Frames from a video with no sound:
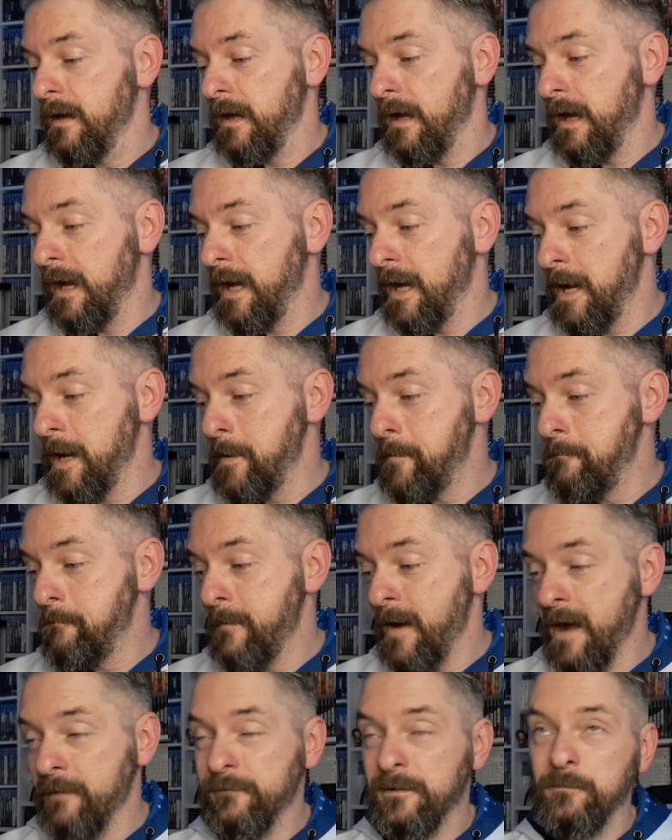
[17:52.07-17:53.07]

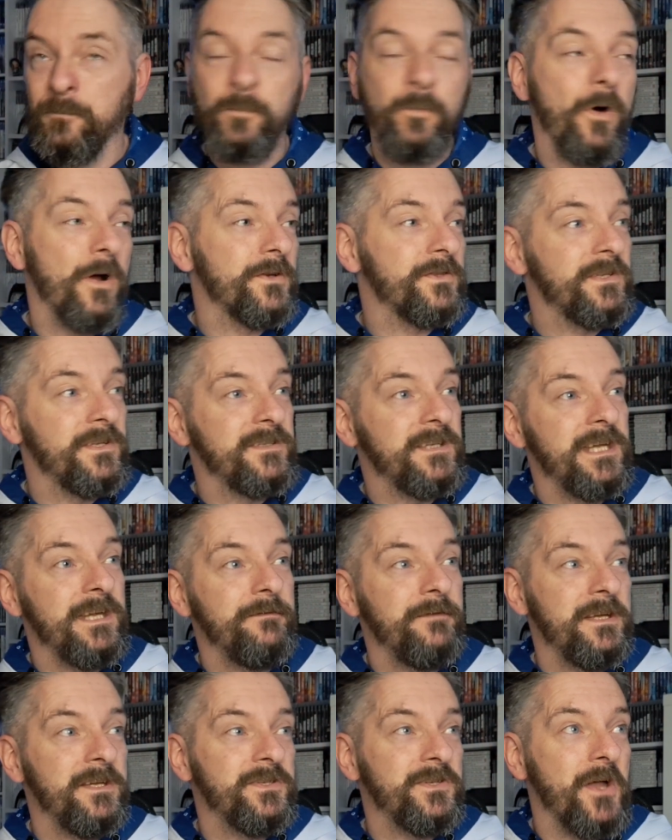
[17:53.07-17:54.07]
Having watched the
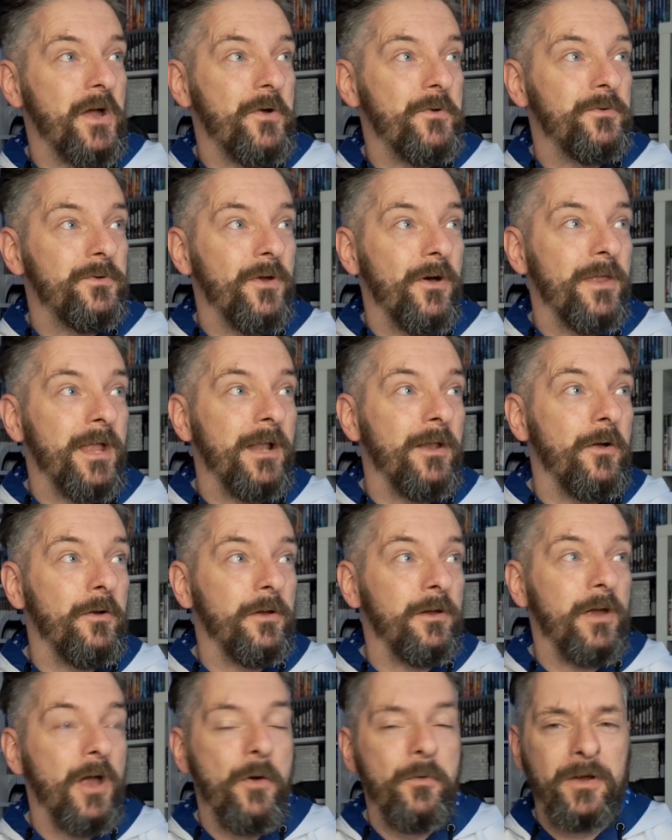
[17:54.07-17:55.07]
TV show not that long
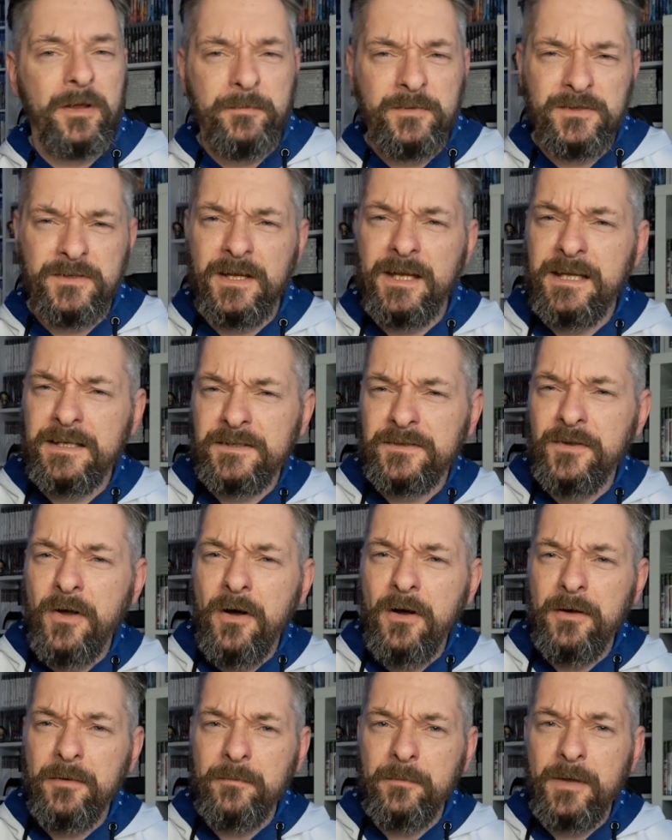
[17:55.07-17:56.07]
ago, because it's
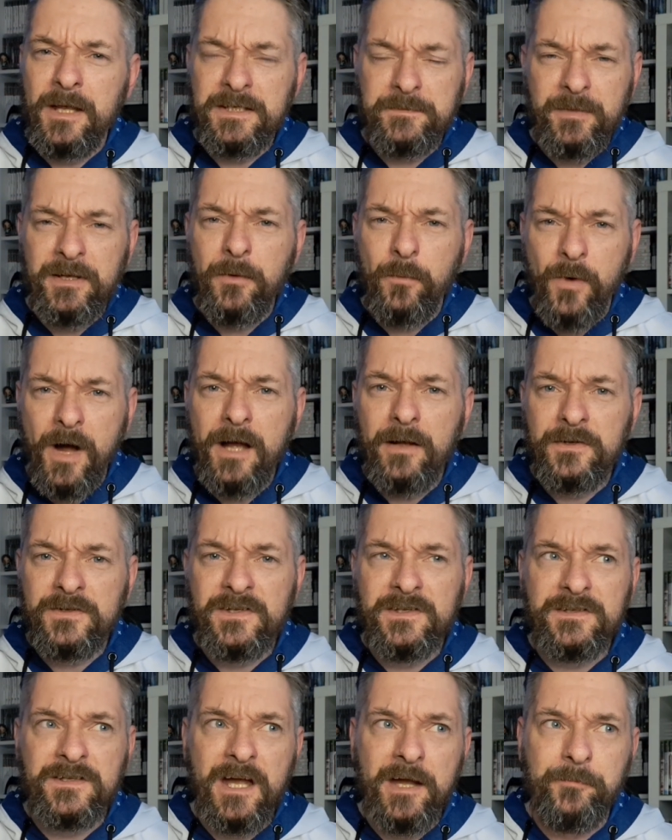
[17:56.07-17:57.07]
been a while
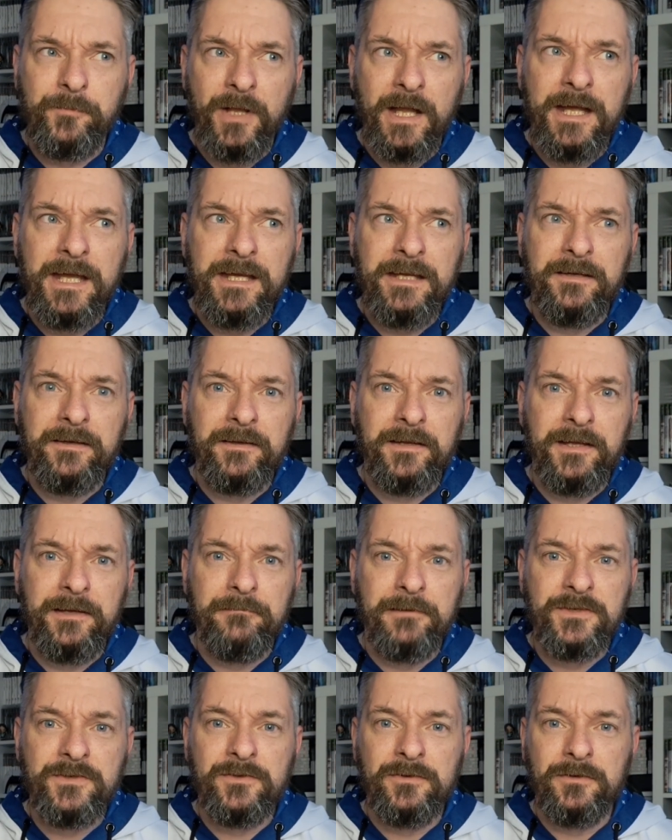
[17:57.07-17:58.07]
since I played the
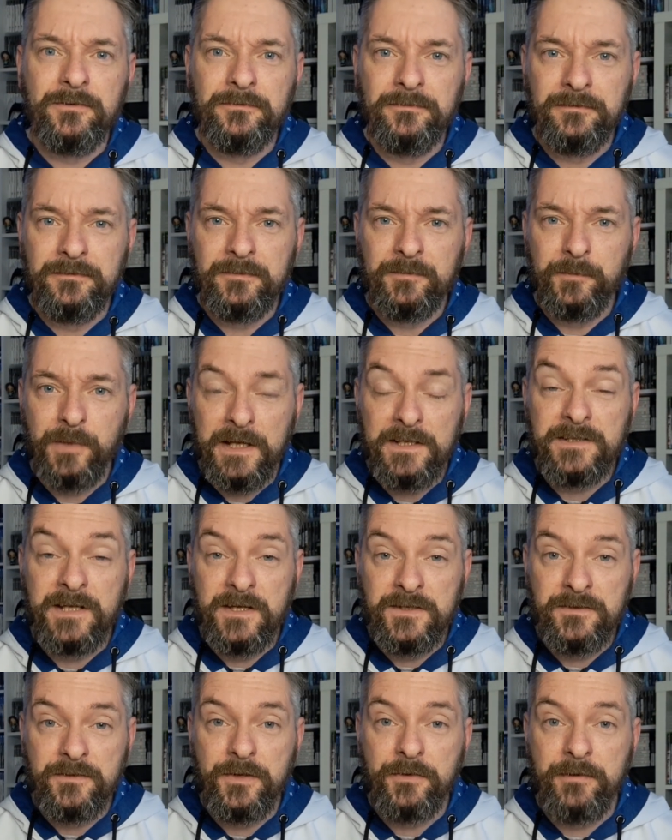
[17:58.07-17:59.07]
original
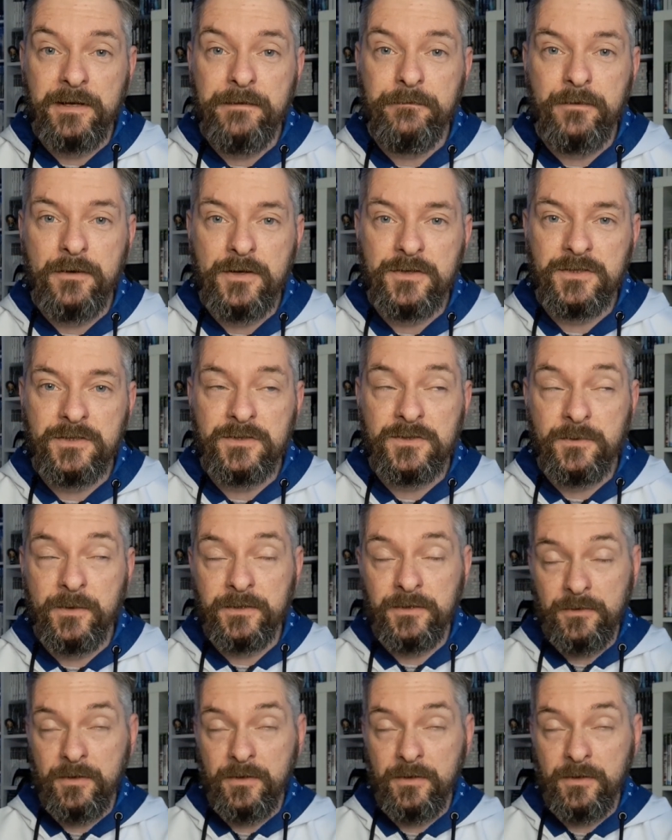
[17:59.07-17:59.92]
PlayStation 3 version, so I do